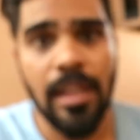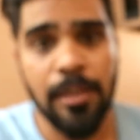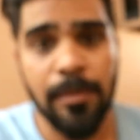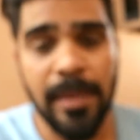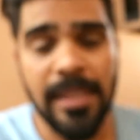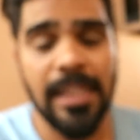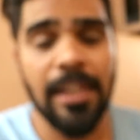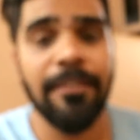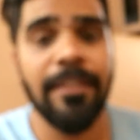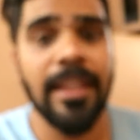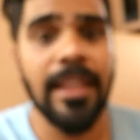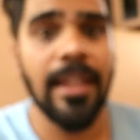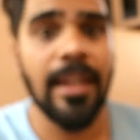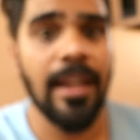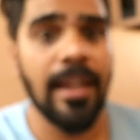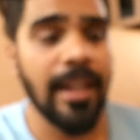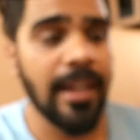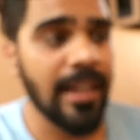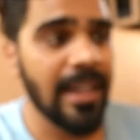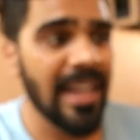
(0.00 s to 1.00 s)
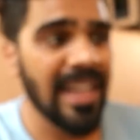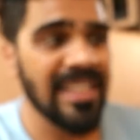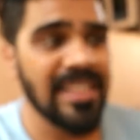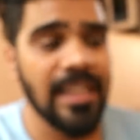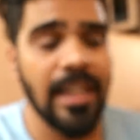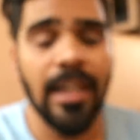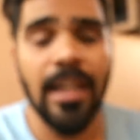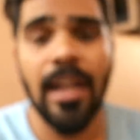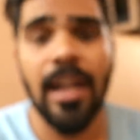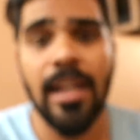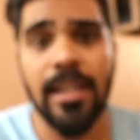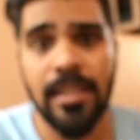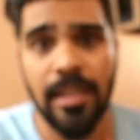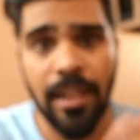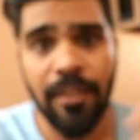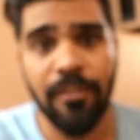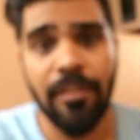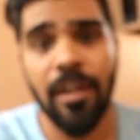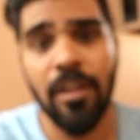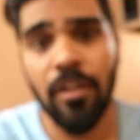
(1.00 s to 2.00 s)
especially when there are like trucks and cars
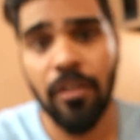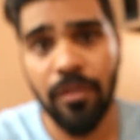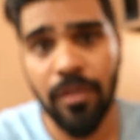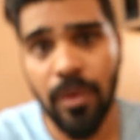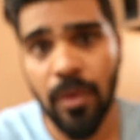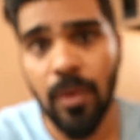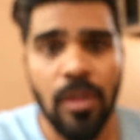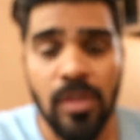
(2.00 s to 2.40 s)
in front of you,